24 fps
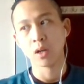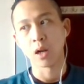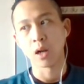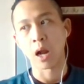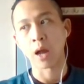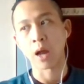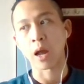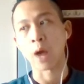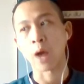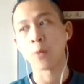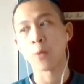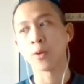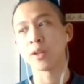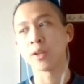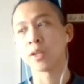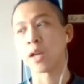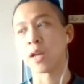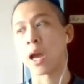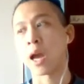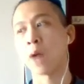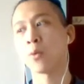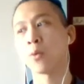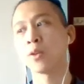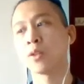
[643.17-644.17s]
I
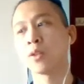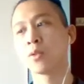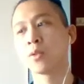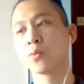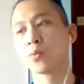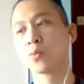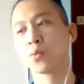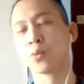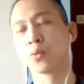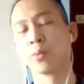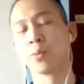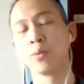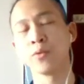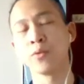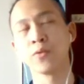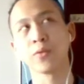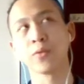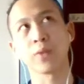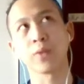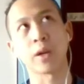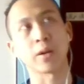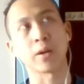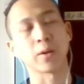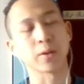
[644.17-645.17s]
would remove.
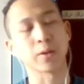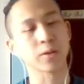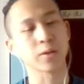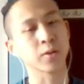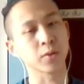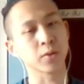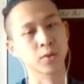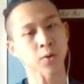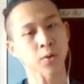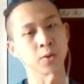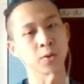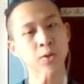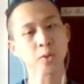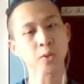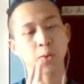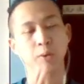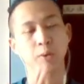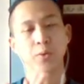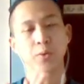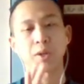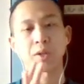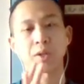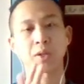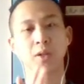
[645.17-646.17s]
Don't use the word
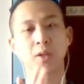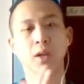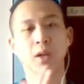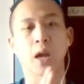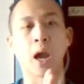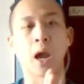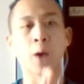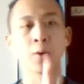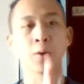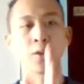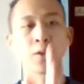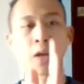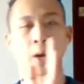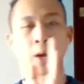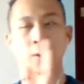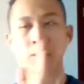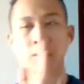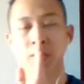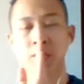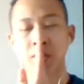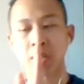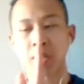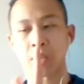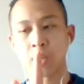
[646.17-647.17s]
risk. I would
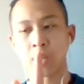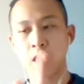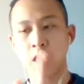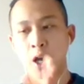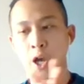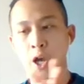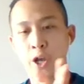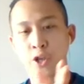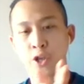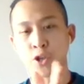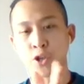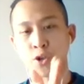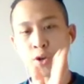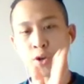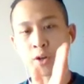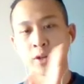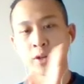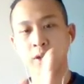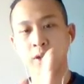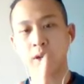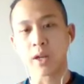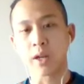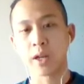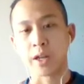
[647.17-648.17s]
say
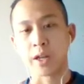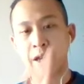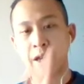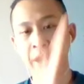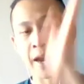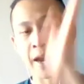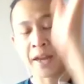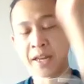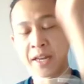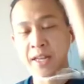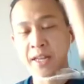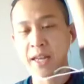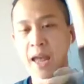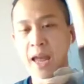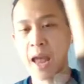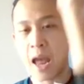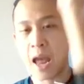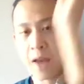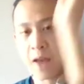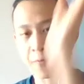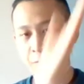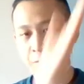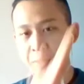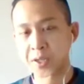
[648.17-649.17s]
you're hitting
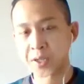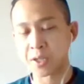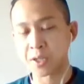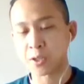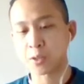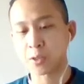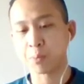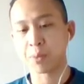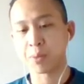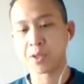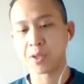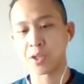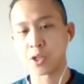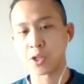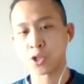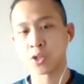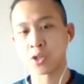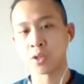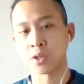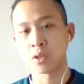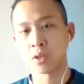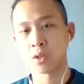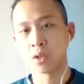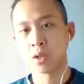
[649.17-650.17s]
every single
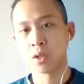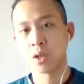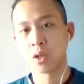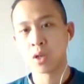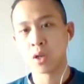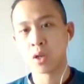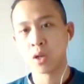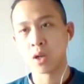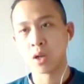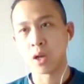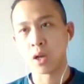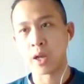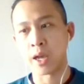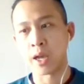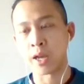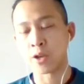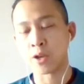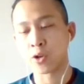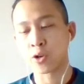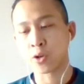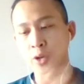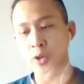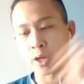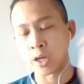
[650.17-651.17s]
position, and
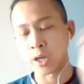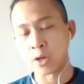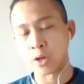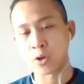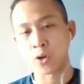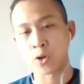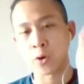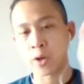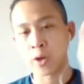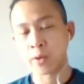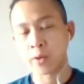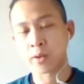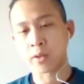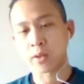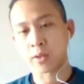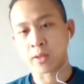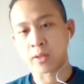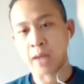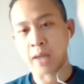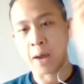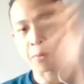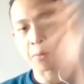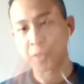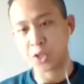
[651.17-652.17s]
you're going
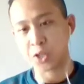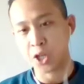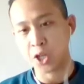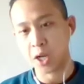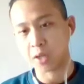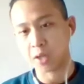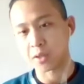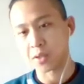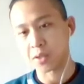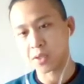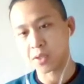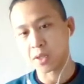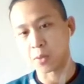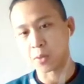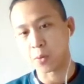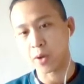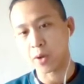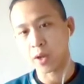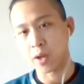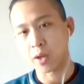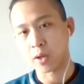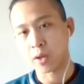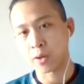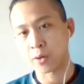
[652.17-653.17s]
down a checklist in a way.
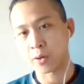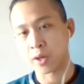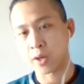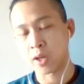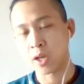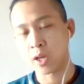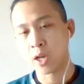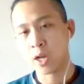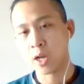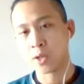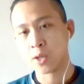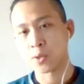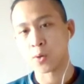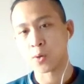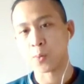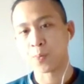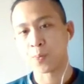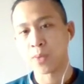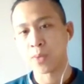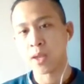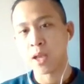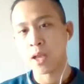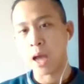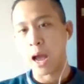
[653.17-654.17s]
Okay, so
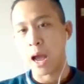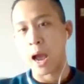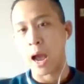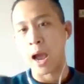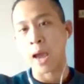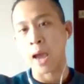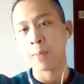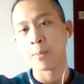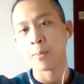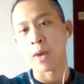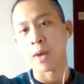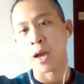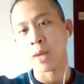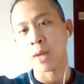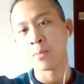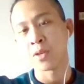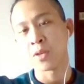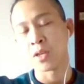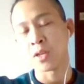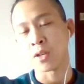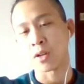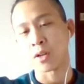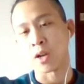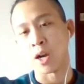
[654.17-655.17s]
I'm
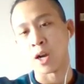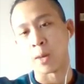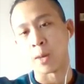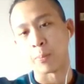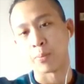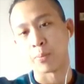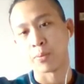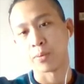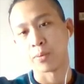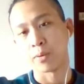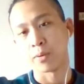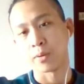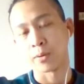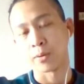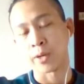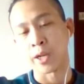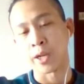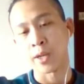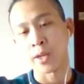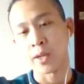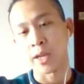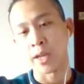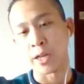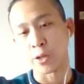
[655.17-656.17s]
here up,
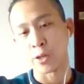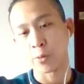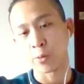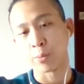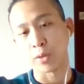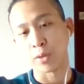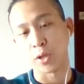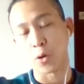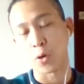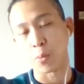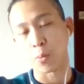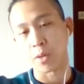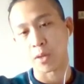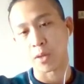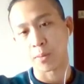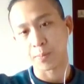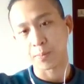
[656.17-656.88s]
right, and you're below me.